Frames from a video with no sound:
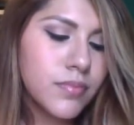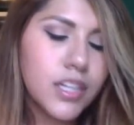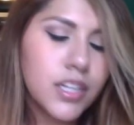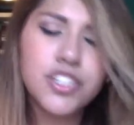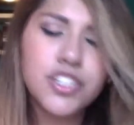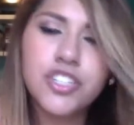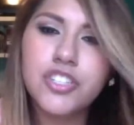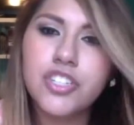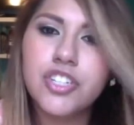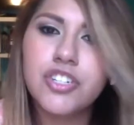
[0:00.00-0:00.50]

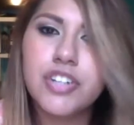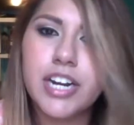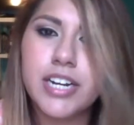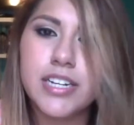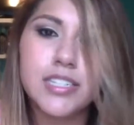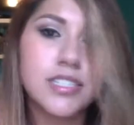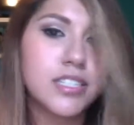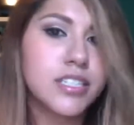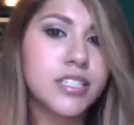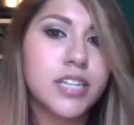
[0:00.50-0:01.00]
Just the
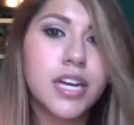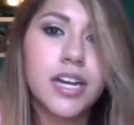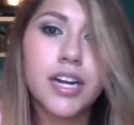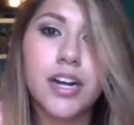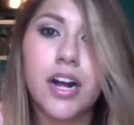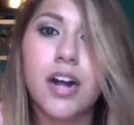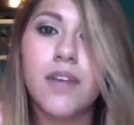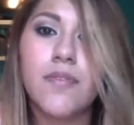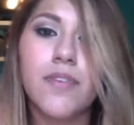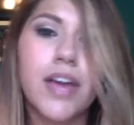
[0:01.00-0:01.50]
dryness, just cut it
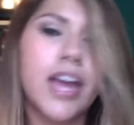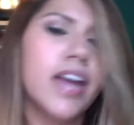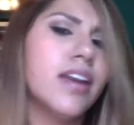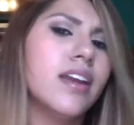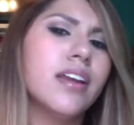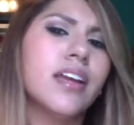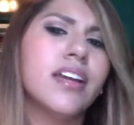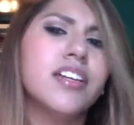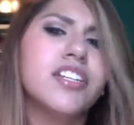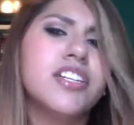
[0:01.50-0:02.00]
off. And
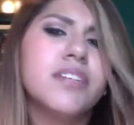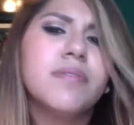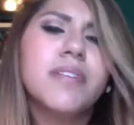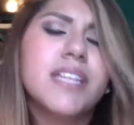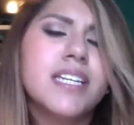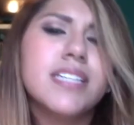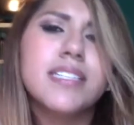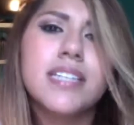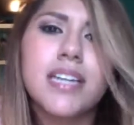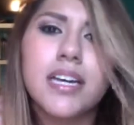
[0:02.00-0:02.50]
she really
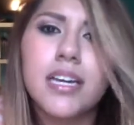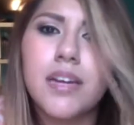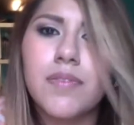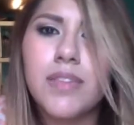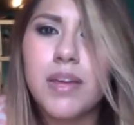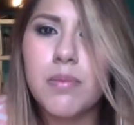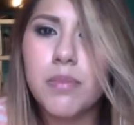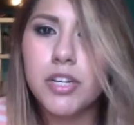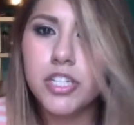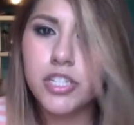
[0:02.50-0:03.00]
doesn't cut off
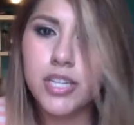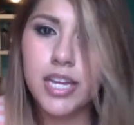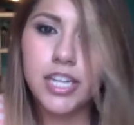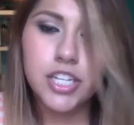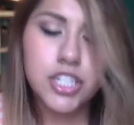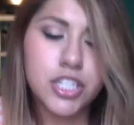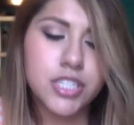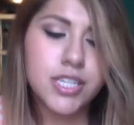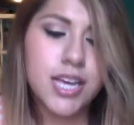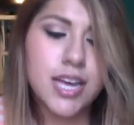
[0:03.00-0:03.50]
that much, like
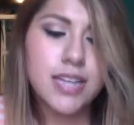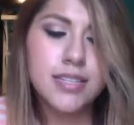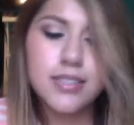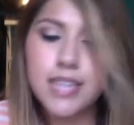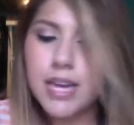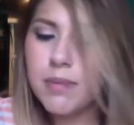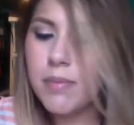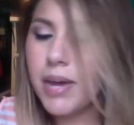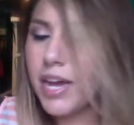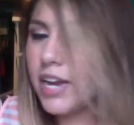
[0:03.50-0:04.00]
she says,
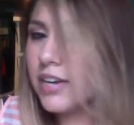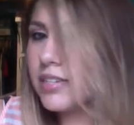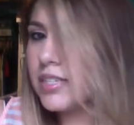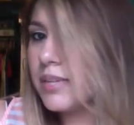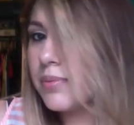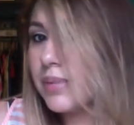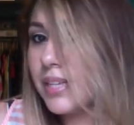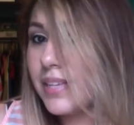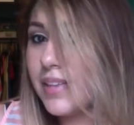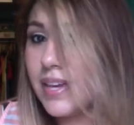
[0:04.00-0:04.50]
that my hair is
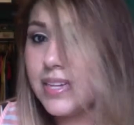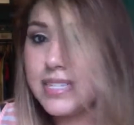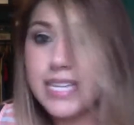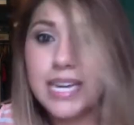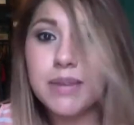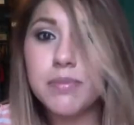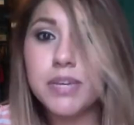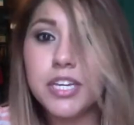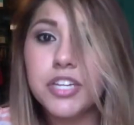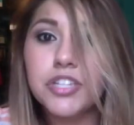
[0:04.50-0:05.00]
not really that
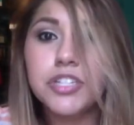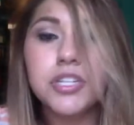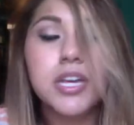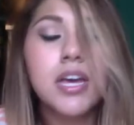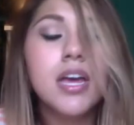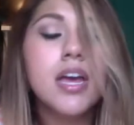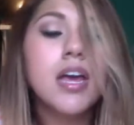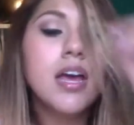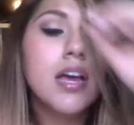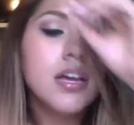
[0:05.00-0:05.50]
damaged.
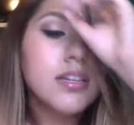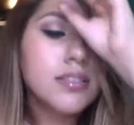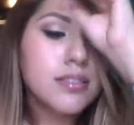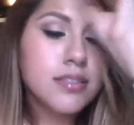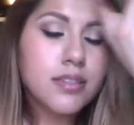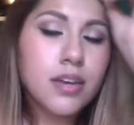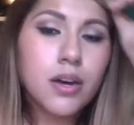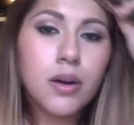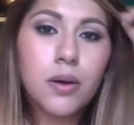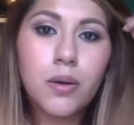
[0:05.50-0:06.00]

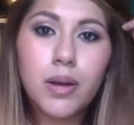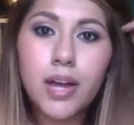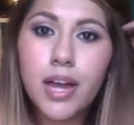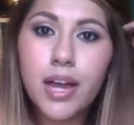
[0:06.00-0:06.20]
So,